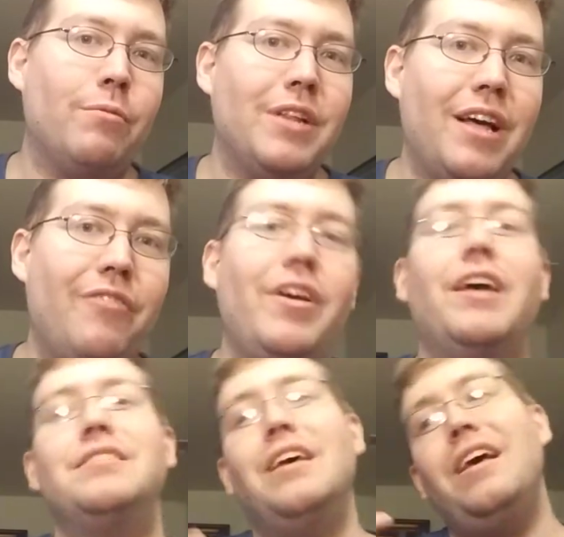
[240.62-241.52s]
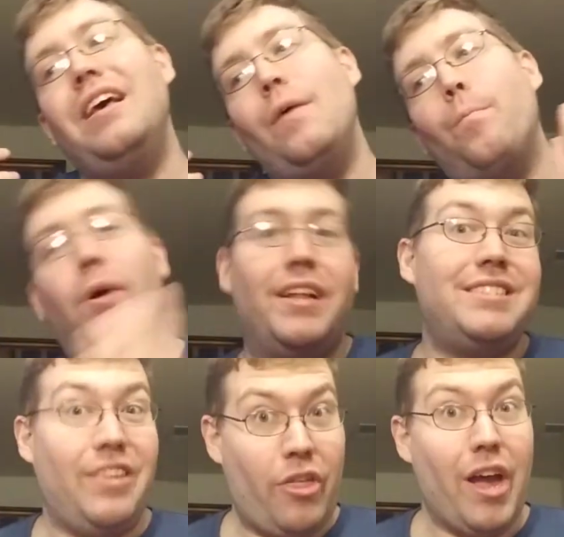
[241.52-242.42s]
from a lot of fans, but
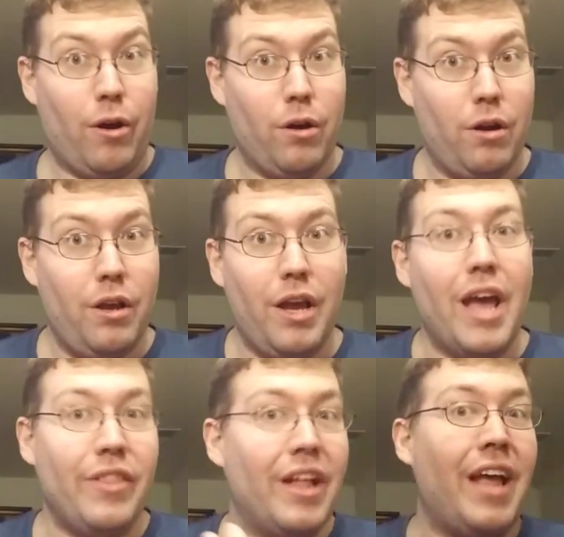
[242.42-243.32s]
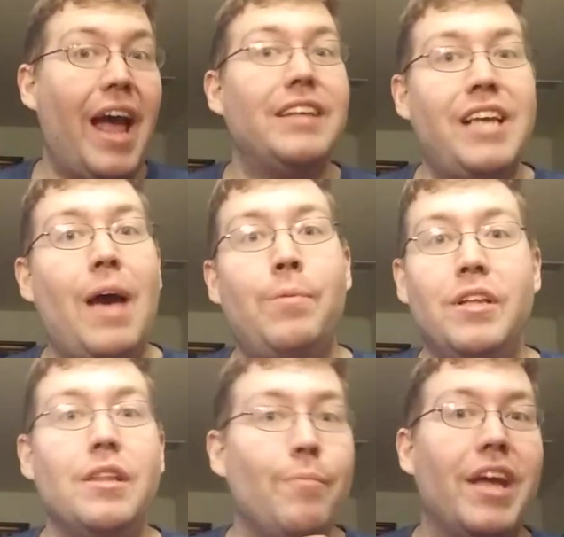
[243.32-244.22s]
it's there. And it has happened
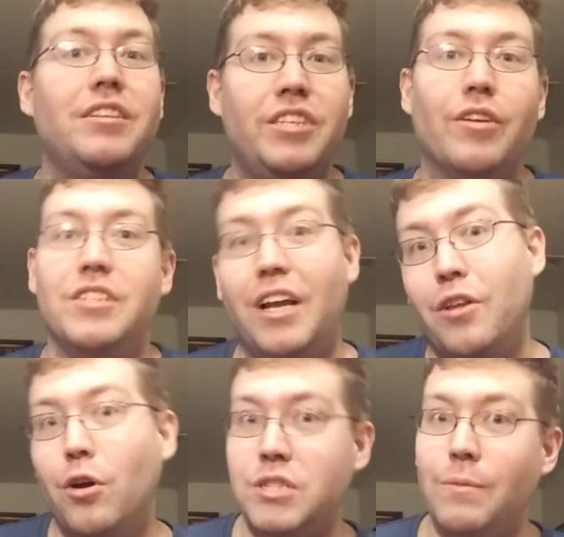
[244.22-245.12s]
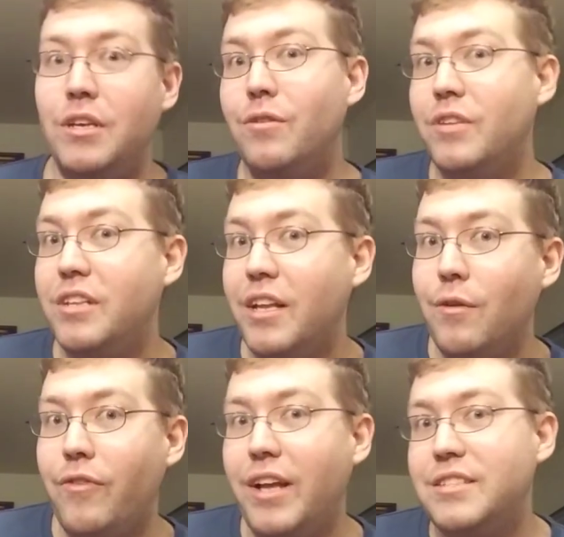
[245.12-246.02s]
in the main series. I know some of you
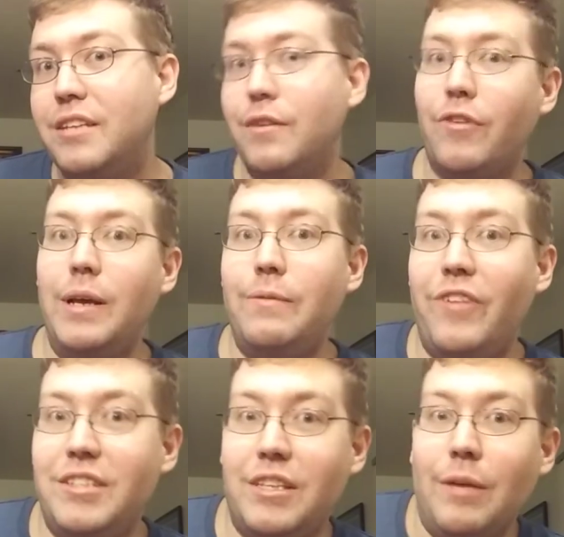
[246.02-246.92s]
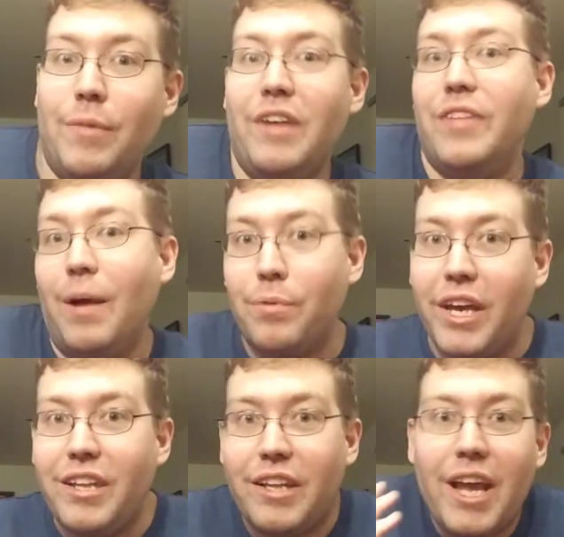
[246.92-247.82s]
Nintendo fans out there, Fire Emblem fans out there, may have not
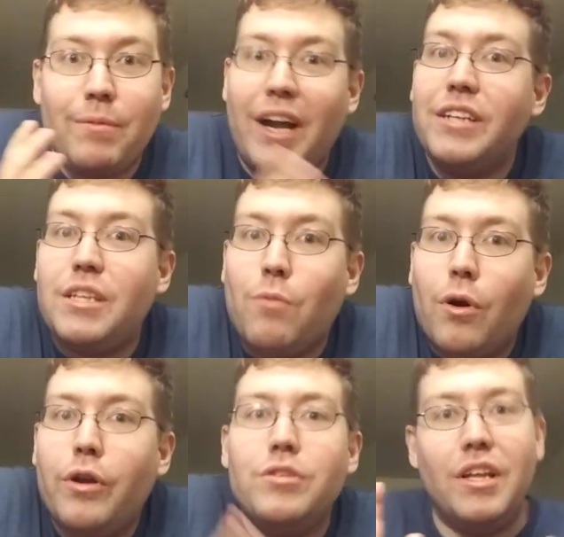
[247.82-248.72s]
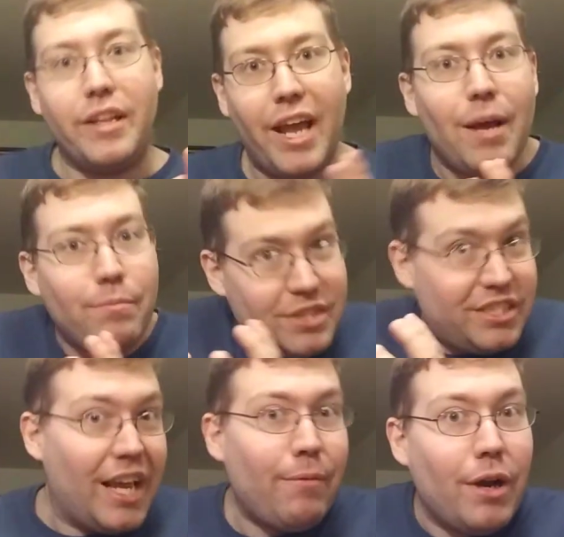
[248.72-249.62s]
played the damn Dynasty Warriors and the damn
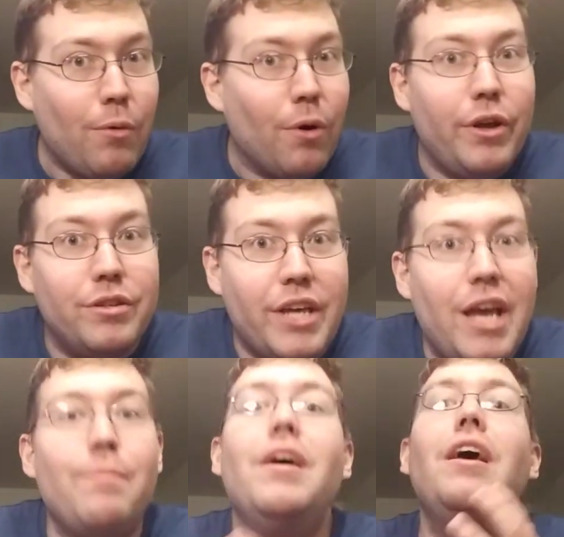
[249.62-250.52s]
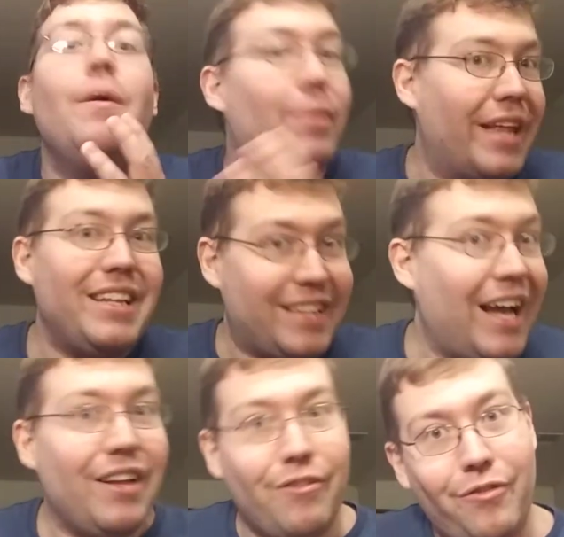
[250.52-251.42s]
Samurai Warriors game, but that's
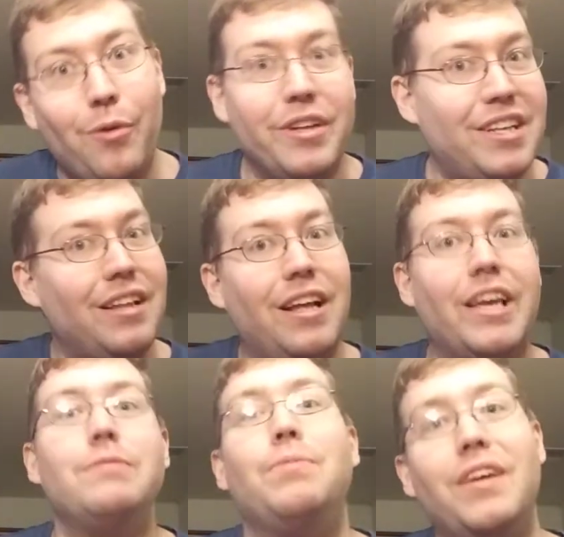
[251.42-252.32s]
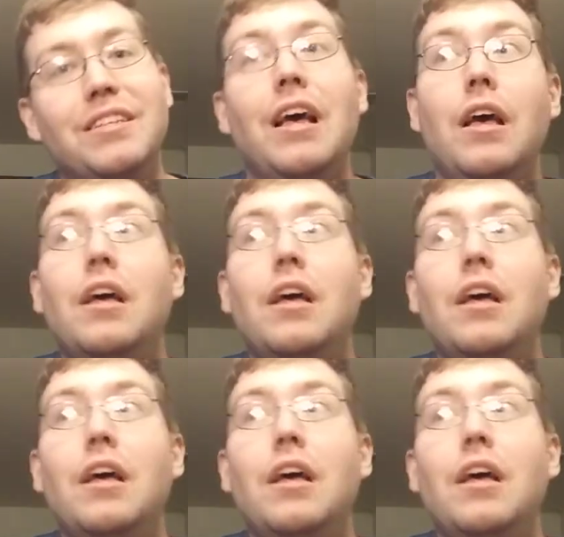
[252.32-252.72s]
kind of a focus on a lot of games because